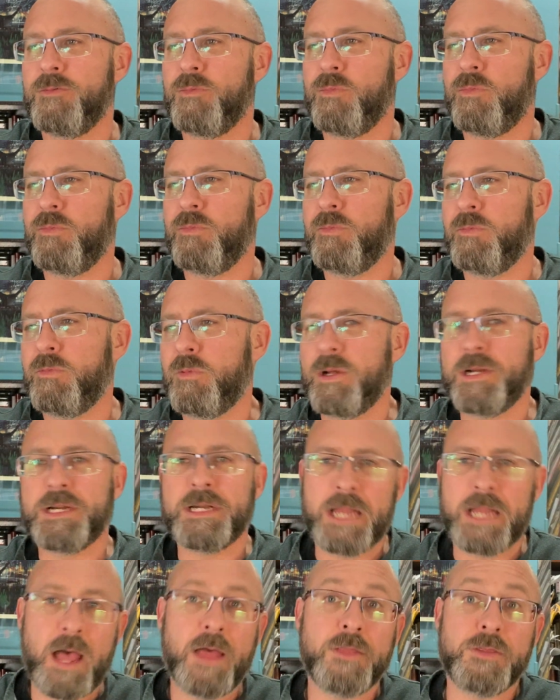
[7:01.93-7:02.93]
one
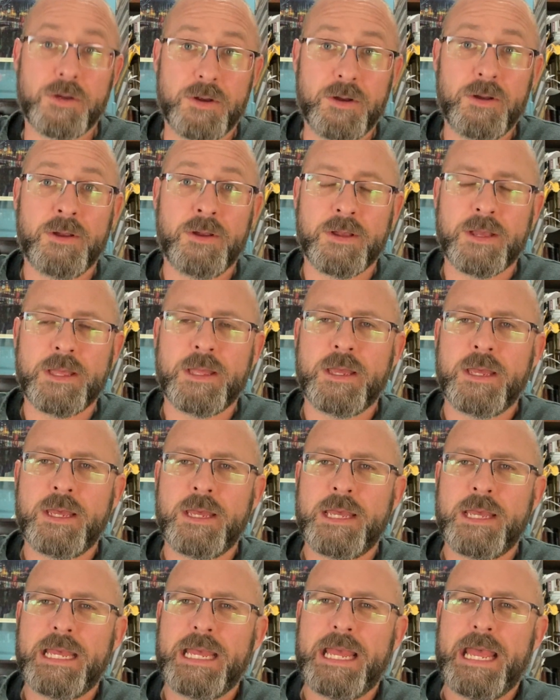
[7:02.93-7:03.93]
another.
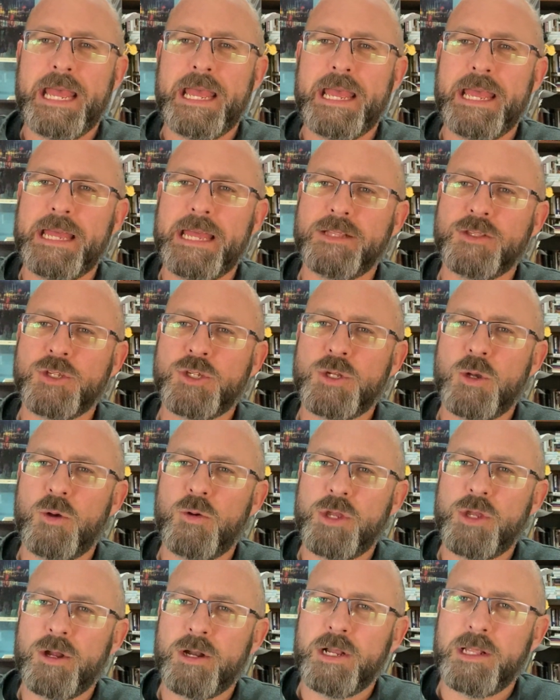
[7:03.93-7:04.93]
And so
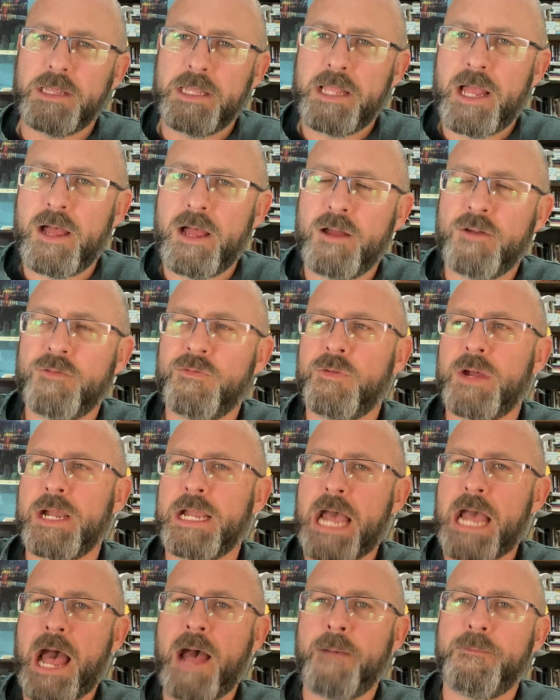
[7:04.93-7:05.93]
you're to love
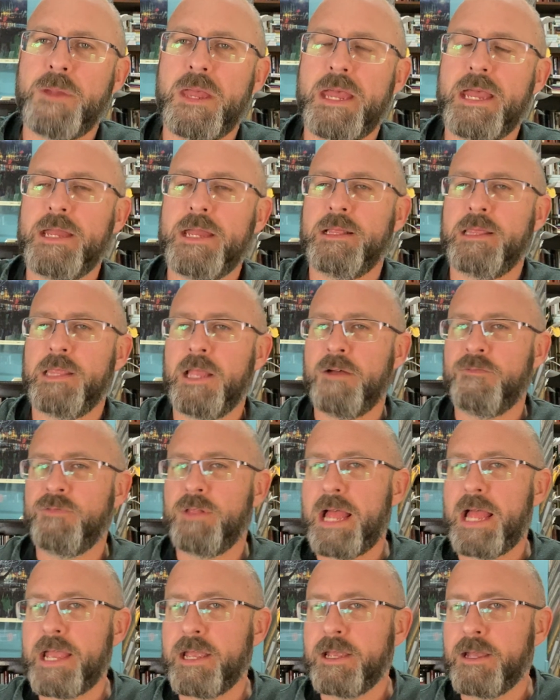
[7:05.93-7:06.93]
agape, love
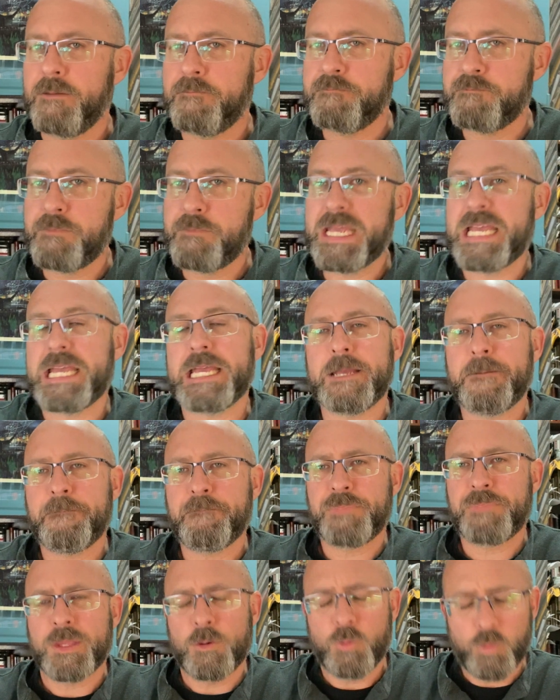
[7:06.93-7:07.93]
like me.
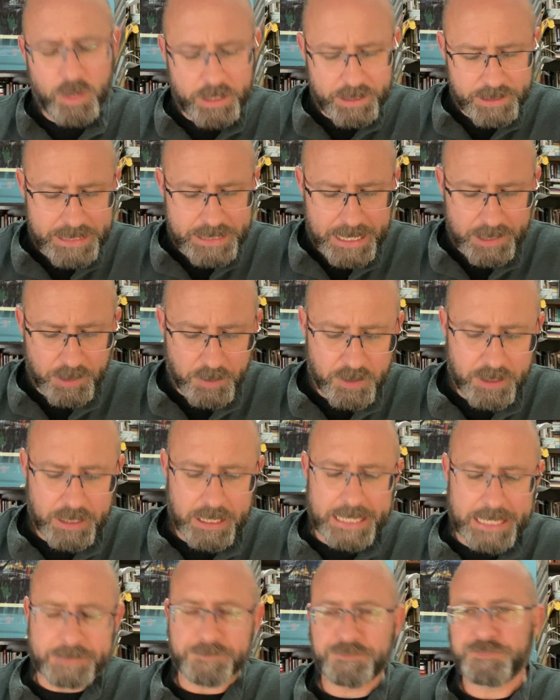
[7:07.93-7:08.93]
What does that look
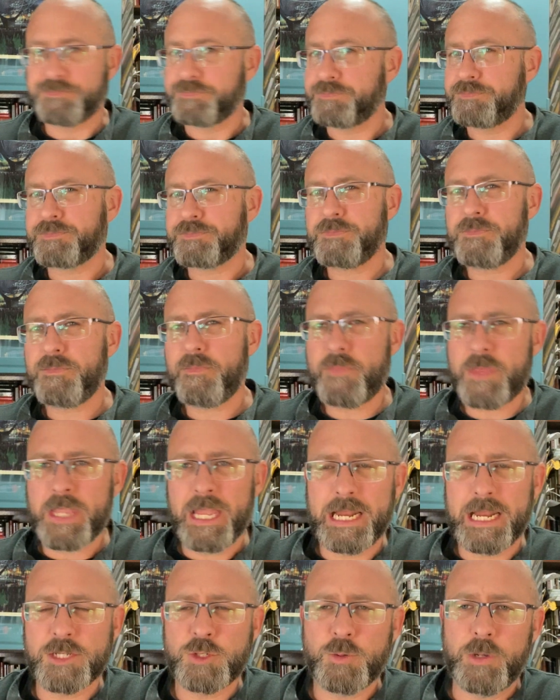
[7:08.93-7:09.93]
like?
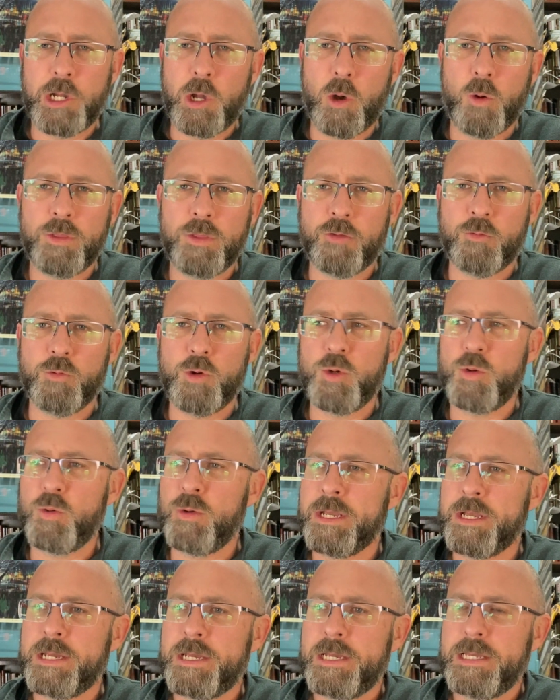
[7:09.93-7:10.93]
And as we go
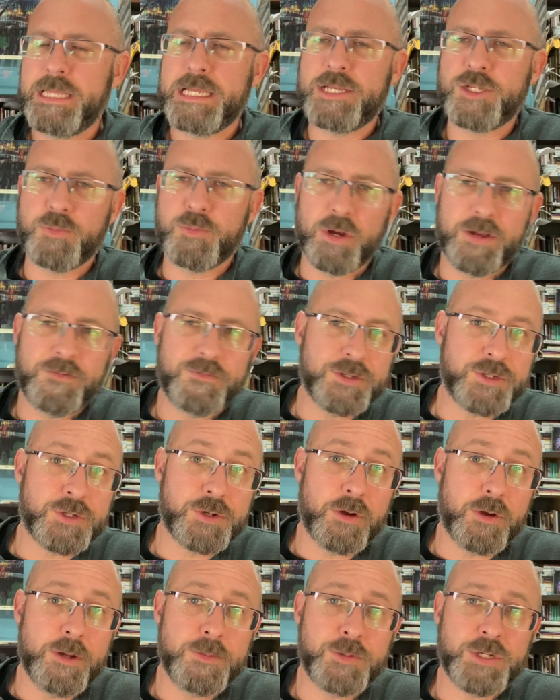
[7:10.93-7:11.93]
through these brief
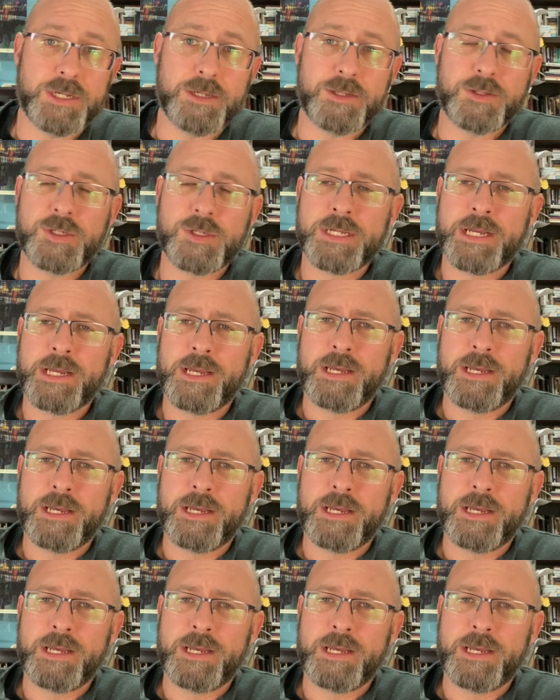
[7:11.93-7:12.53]
descriptions,